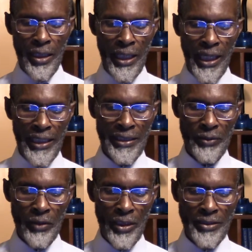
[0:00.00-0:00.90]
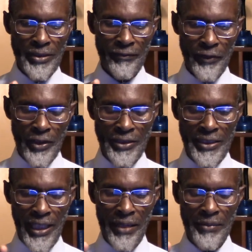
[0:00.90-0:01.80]
and he was the first
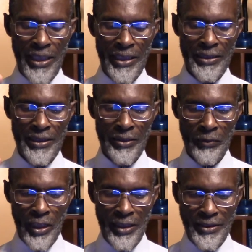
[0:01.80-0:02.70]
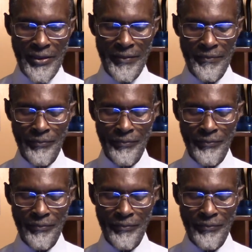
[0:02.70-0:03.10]
time, and he was